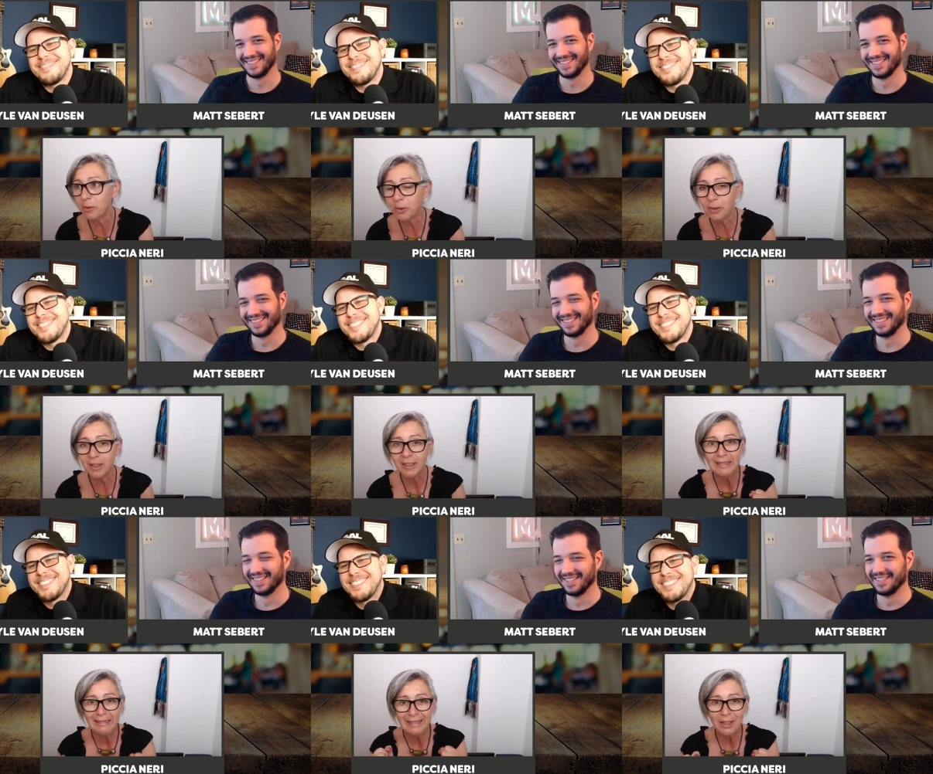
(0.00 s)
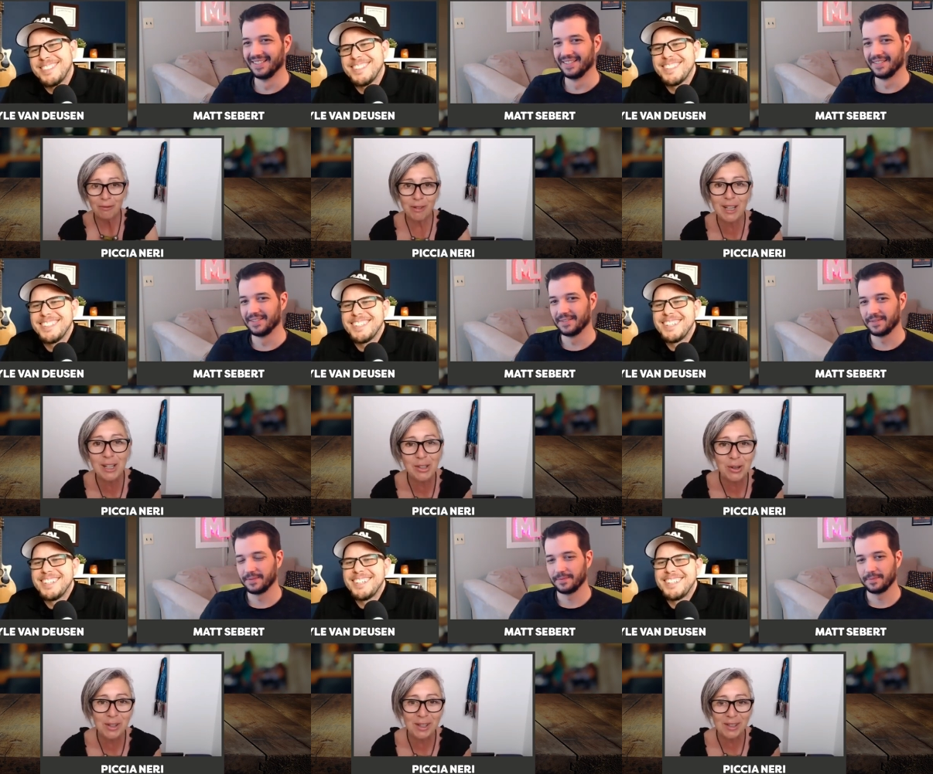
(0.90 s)
Speaker 1: to the really
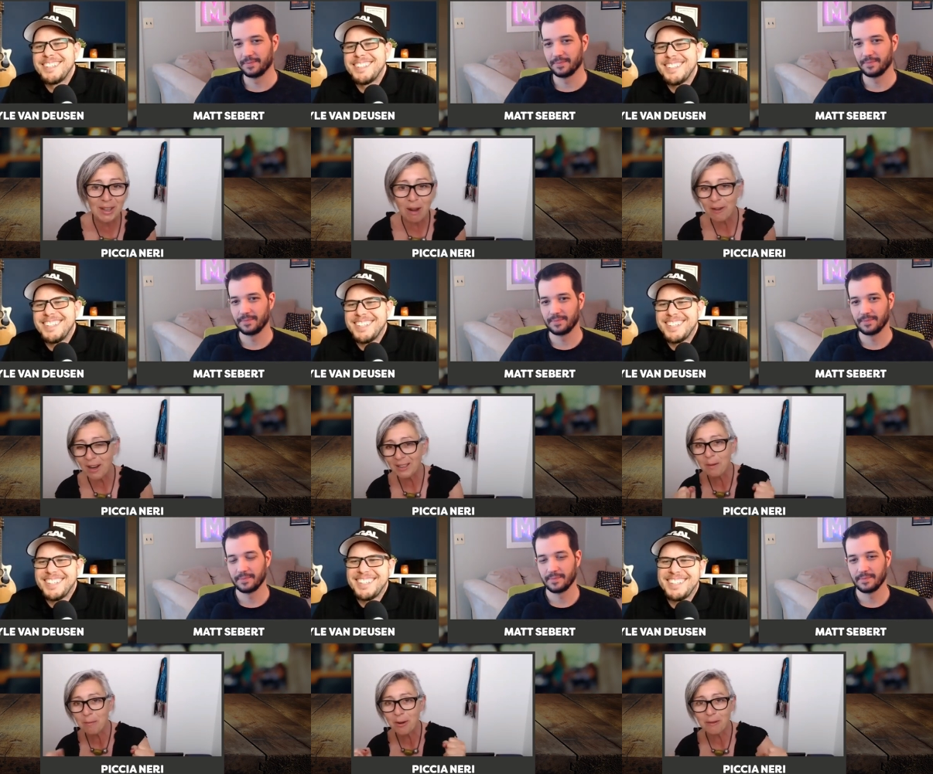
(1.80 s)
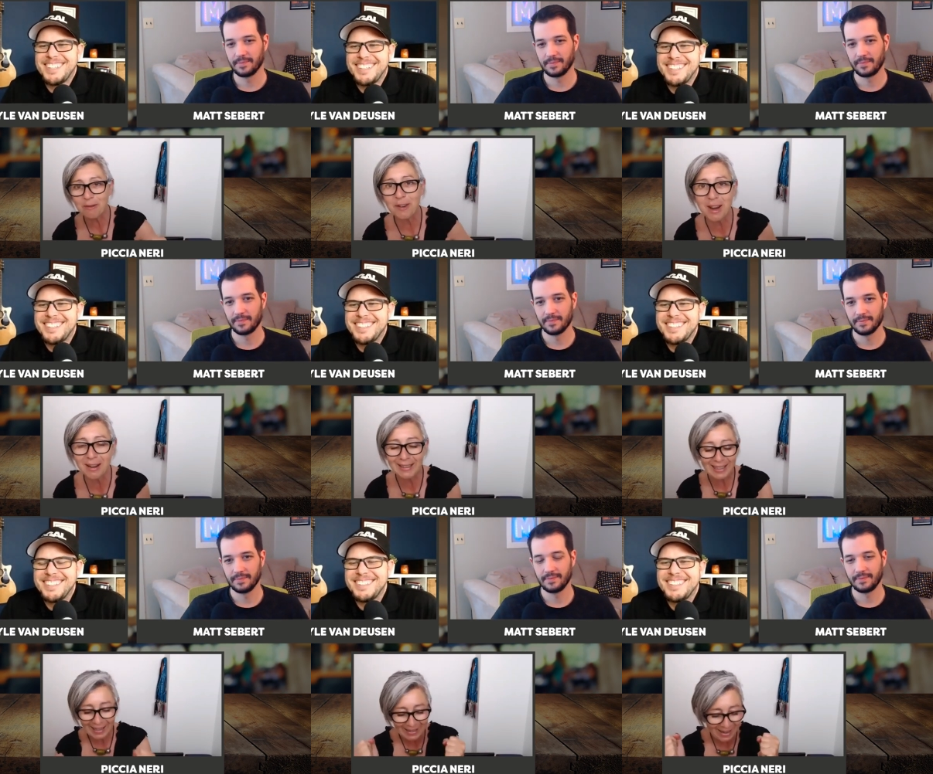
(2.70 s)
juicy stuff like typography and
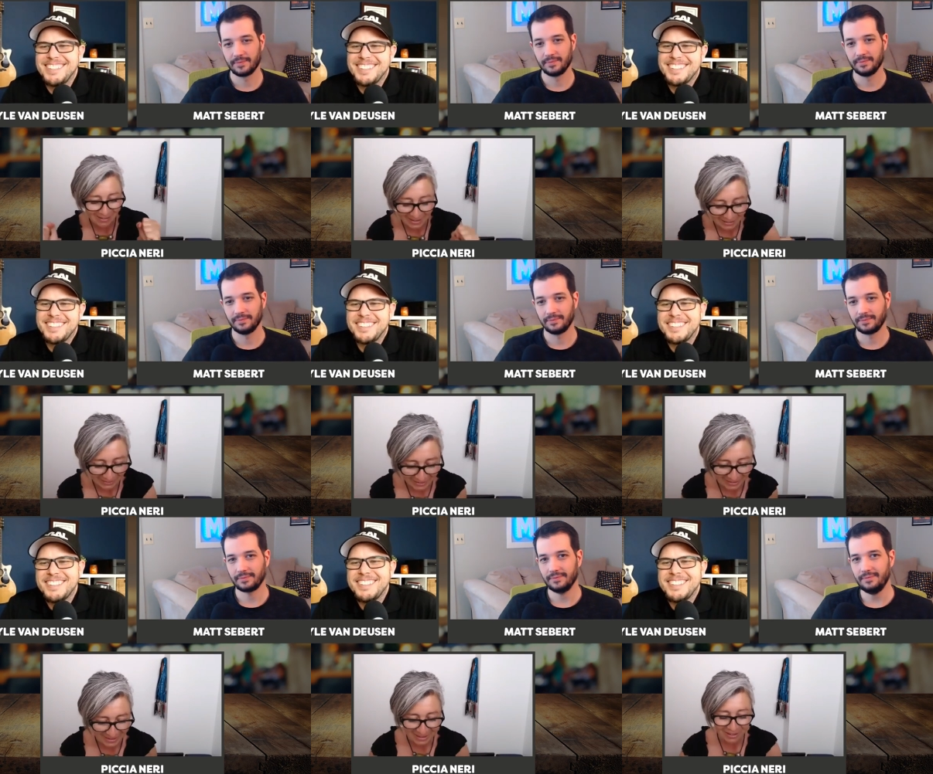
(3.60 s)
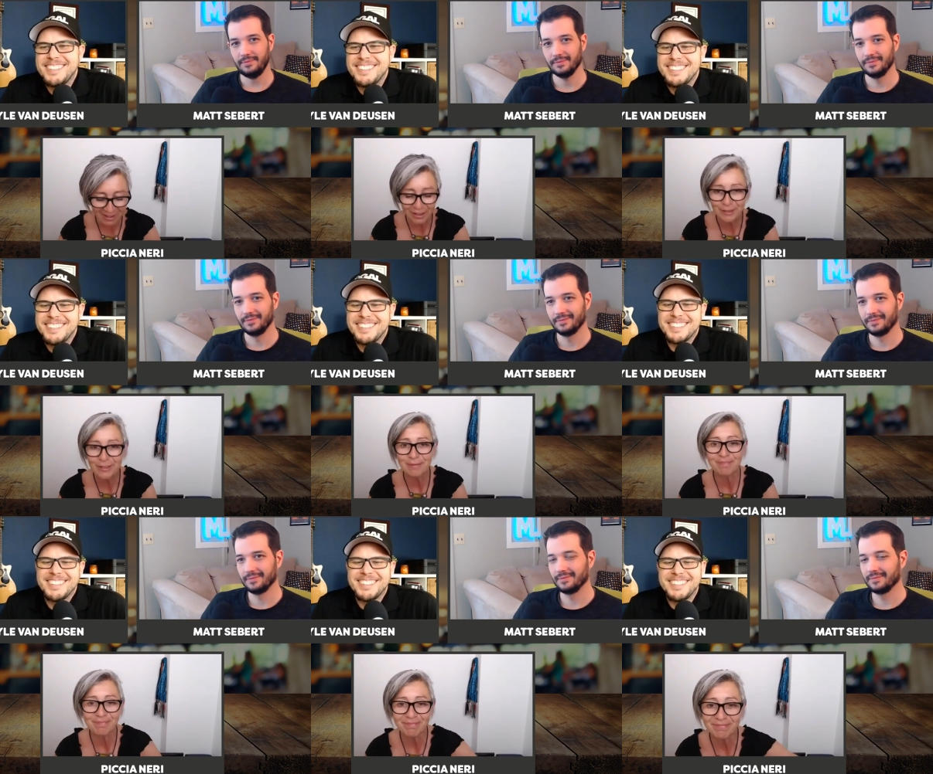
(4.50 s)
color and all the things that i love
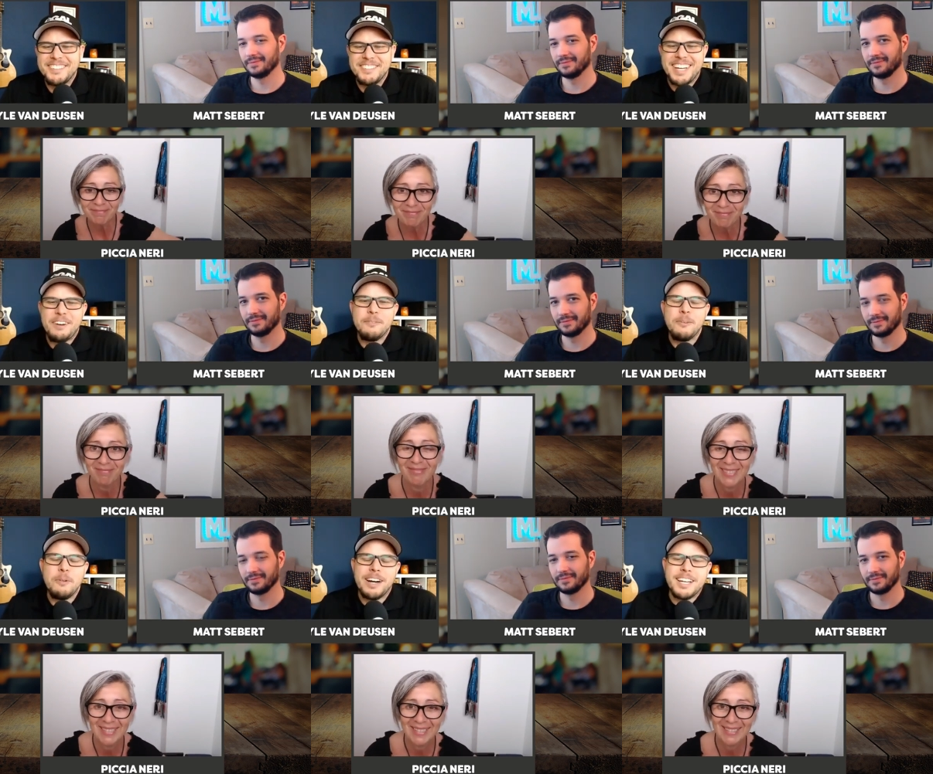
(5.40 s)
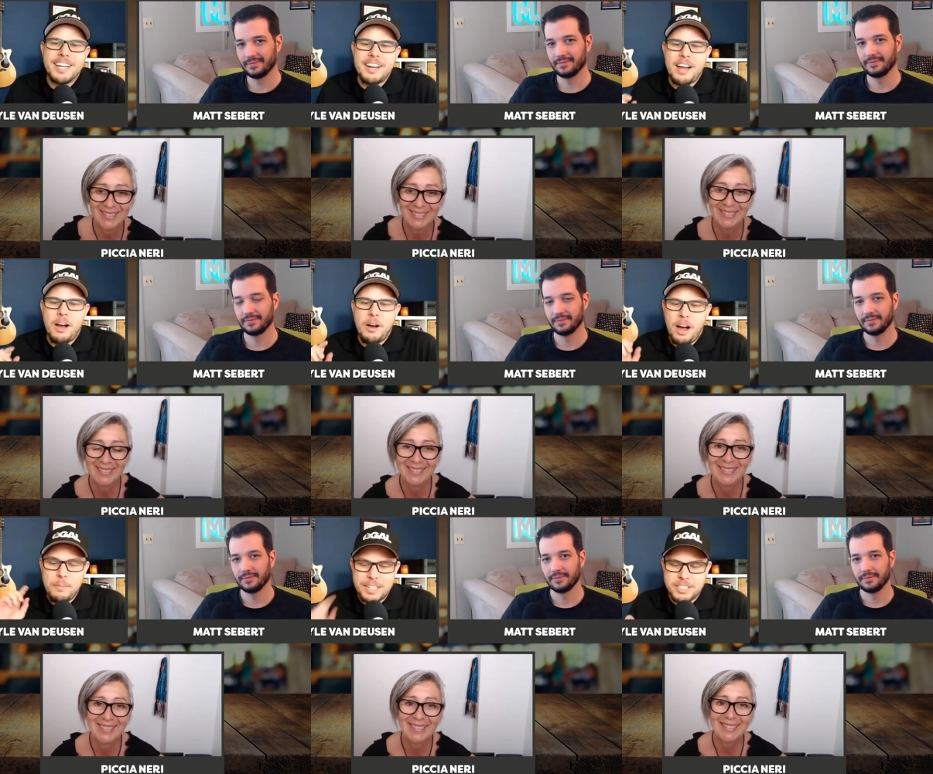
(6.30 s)
Speaker 2: no doubt well where can I, uh, I'll, I'll
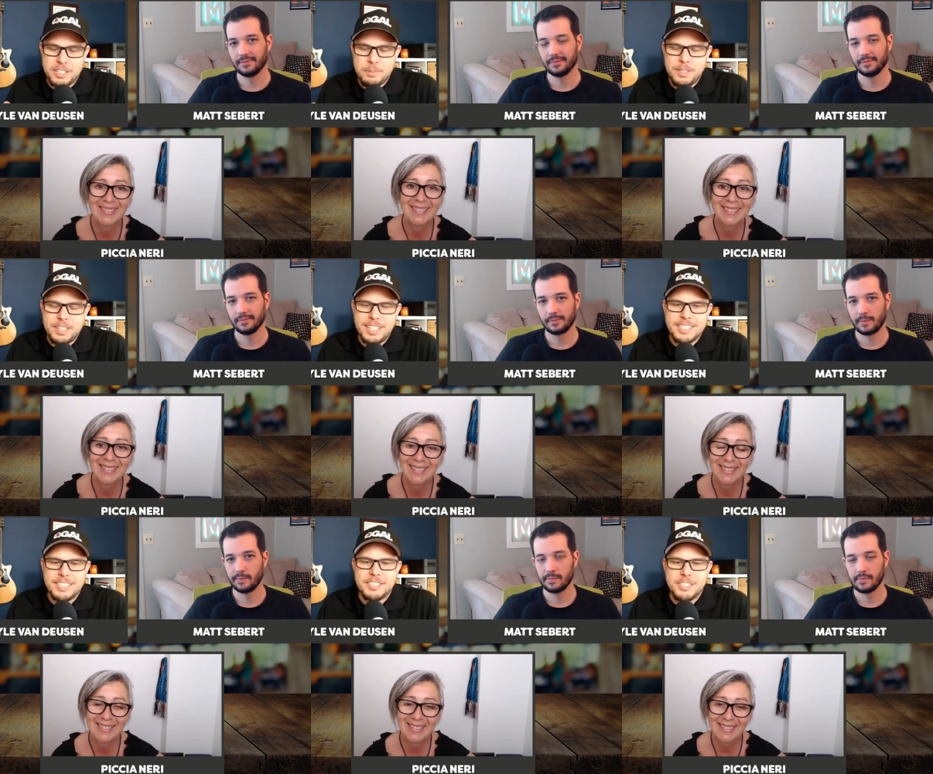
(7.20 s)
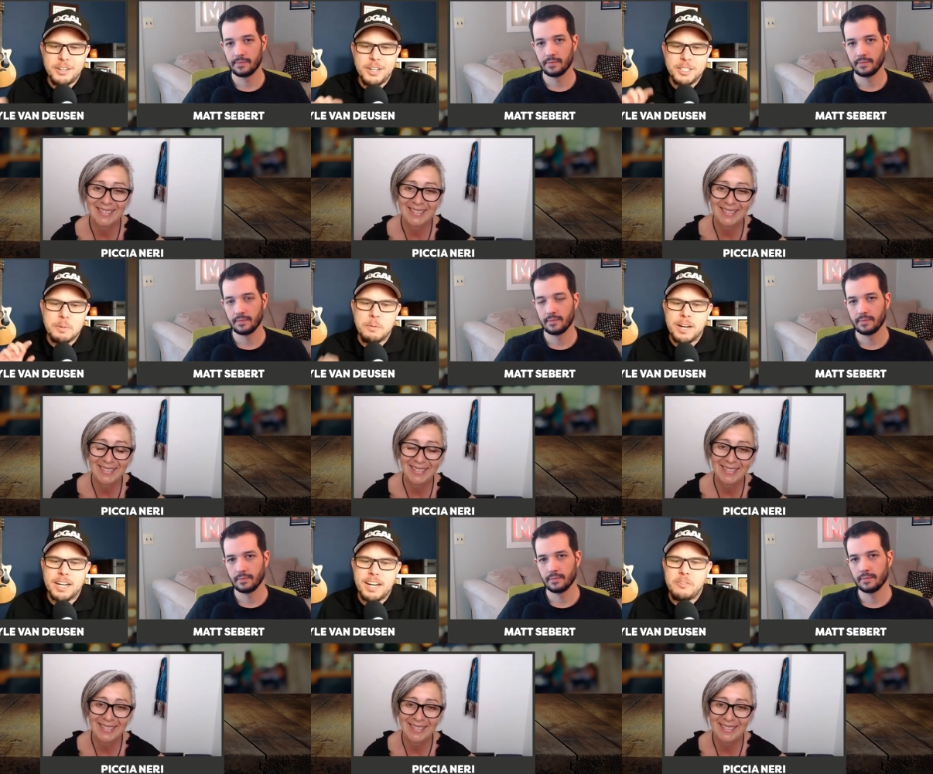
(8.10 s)
make sure to put links in the show notes but where can
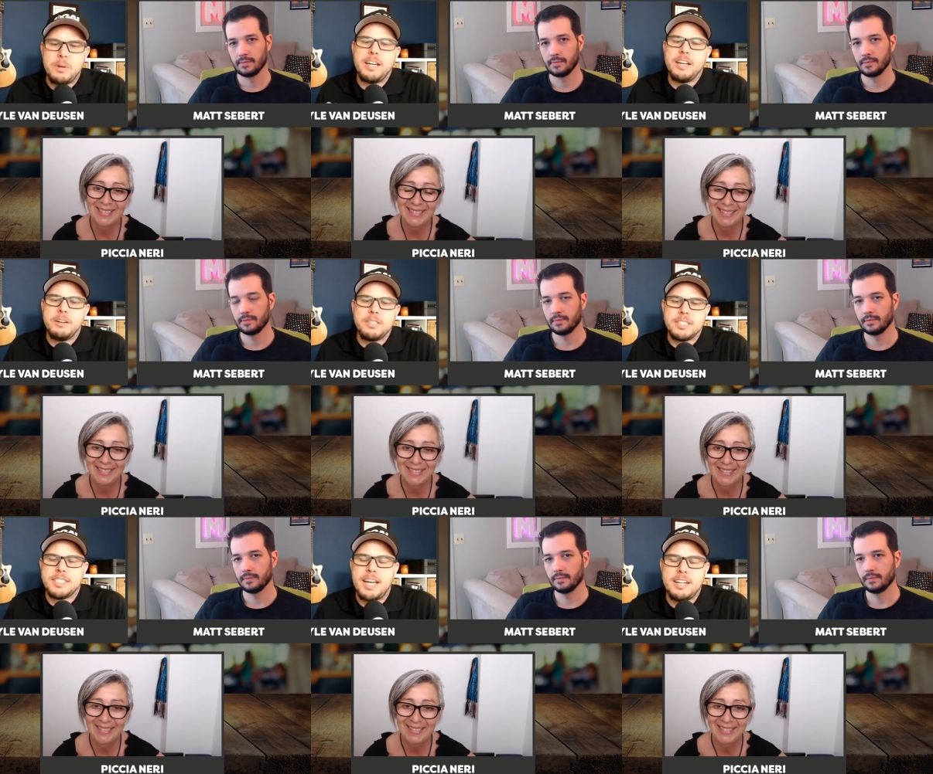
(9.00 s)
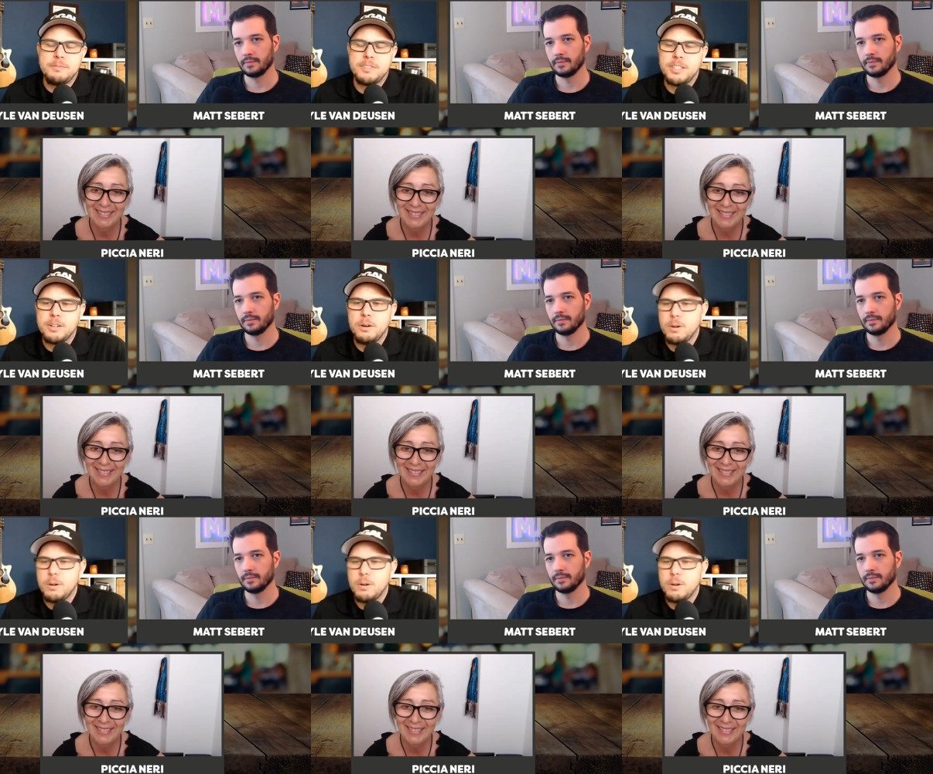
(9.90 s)
everybody go to sign up for your course